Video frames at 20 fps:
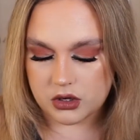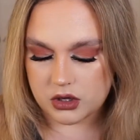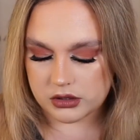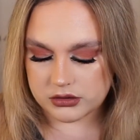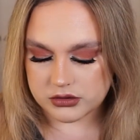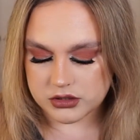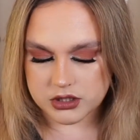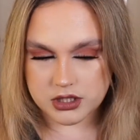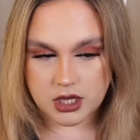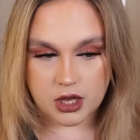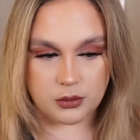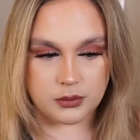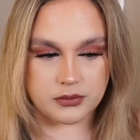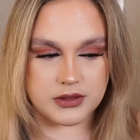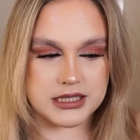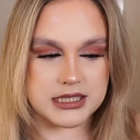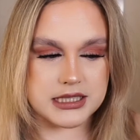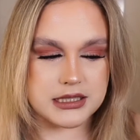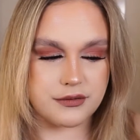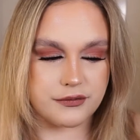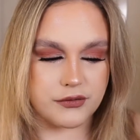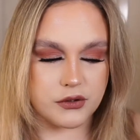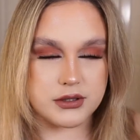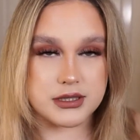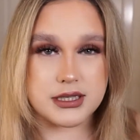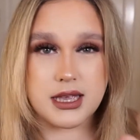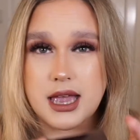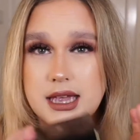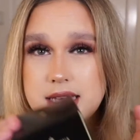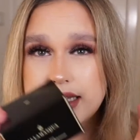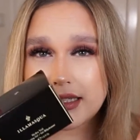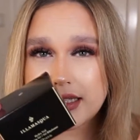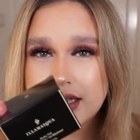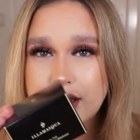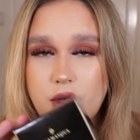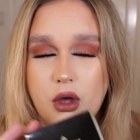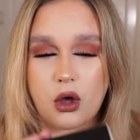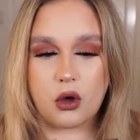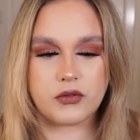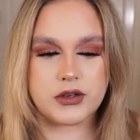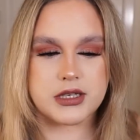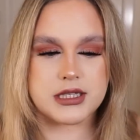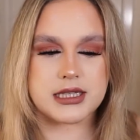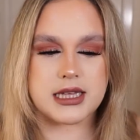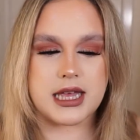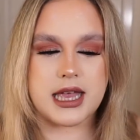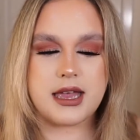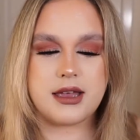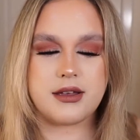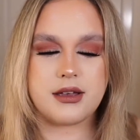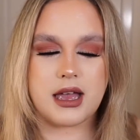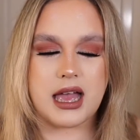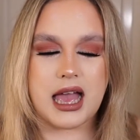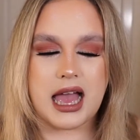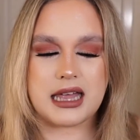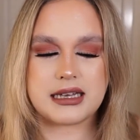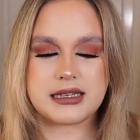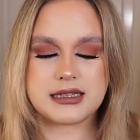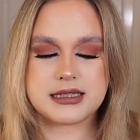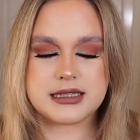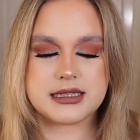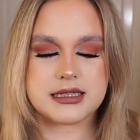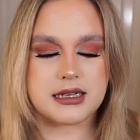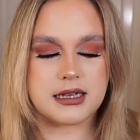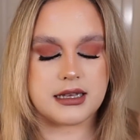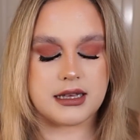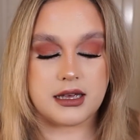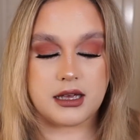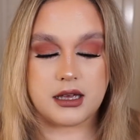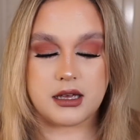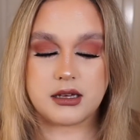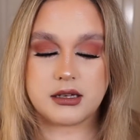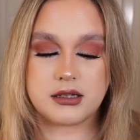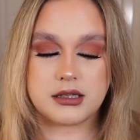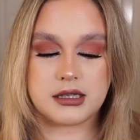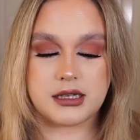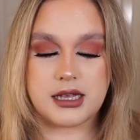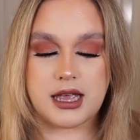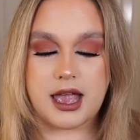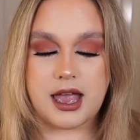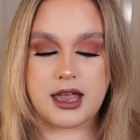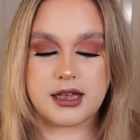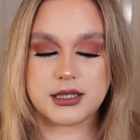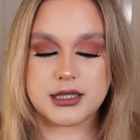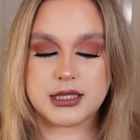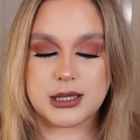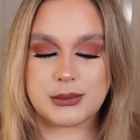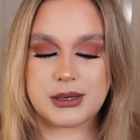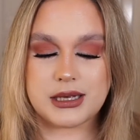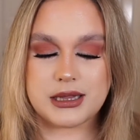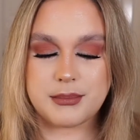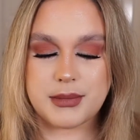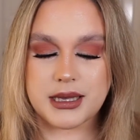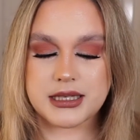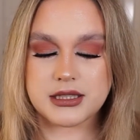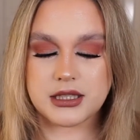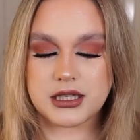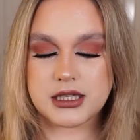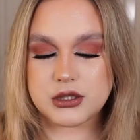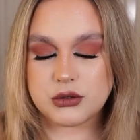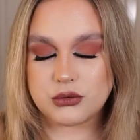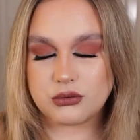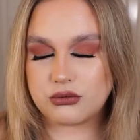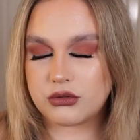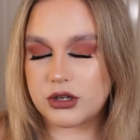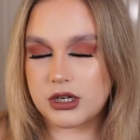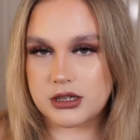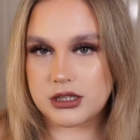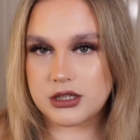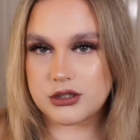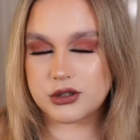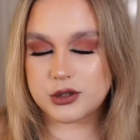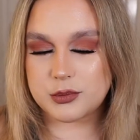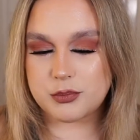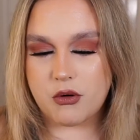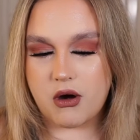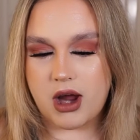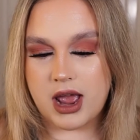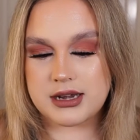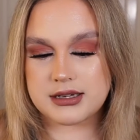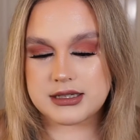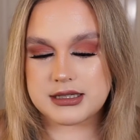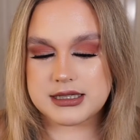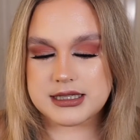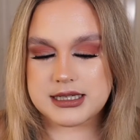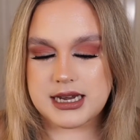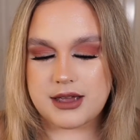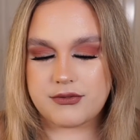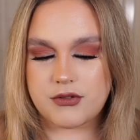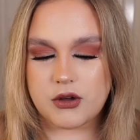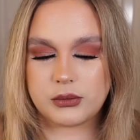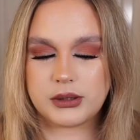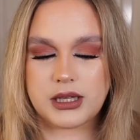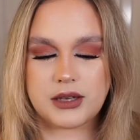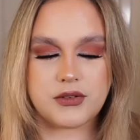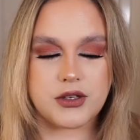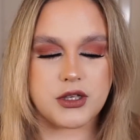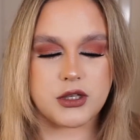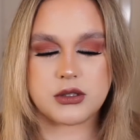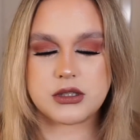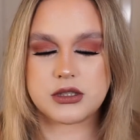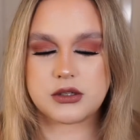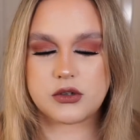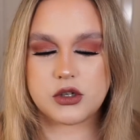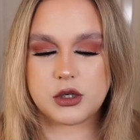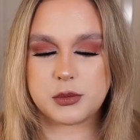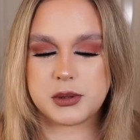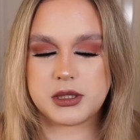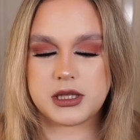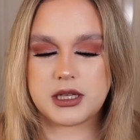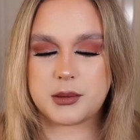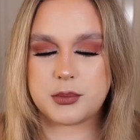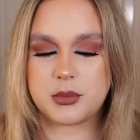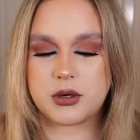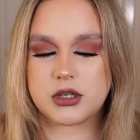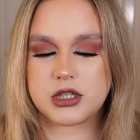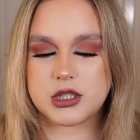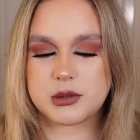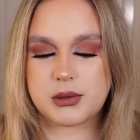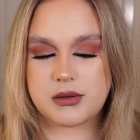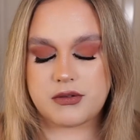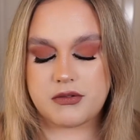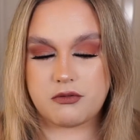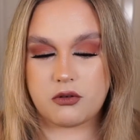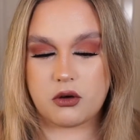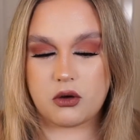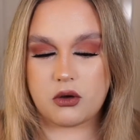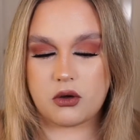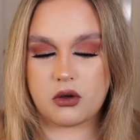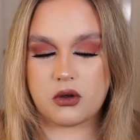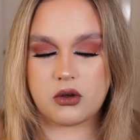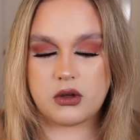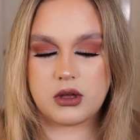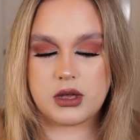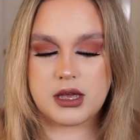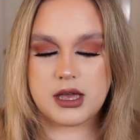So this is full size, obviously, and yeah, so Illamasqua is a really good brand. I've only ever used a couple of their products before,